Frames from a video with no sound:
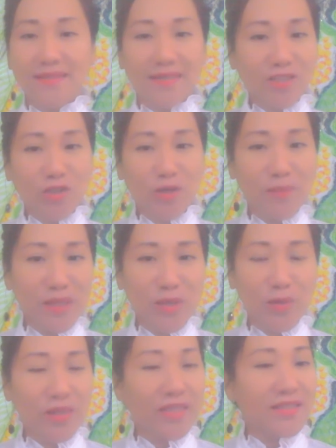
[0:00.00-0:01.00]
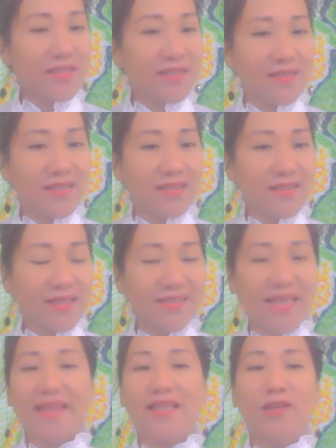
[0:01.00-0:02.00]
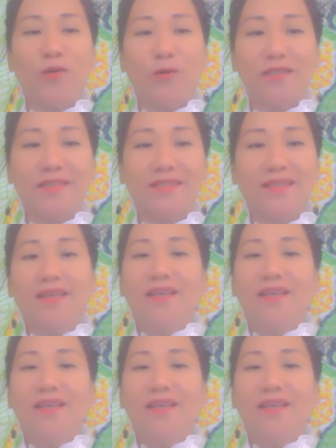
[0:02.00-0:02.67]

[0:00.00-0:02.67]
extremely you, that's exactly yours.